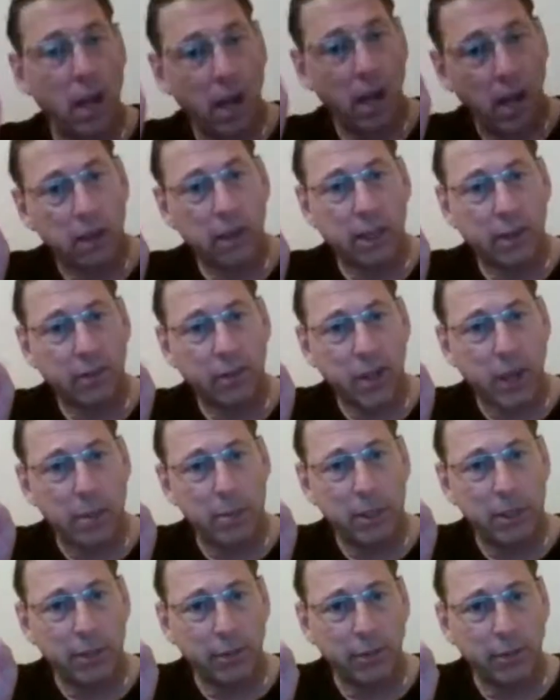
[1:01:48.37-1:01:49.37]
I'll give
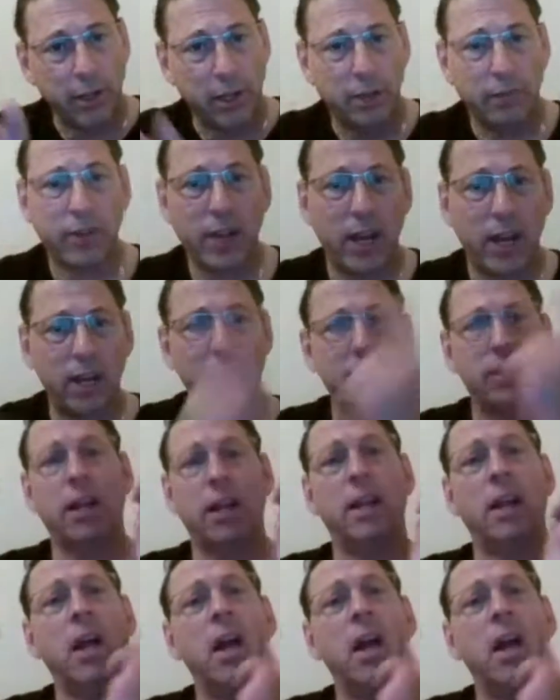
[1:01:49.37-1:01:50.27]
commentary on Afghanistan.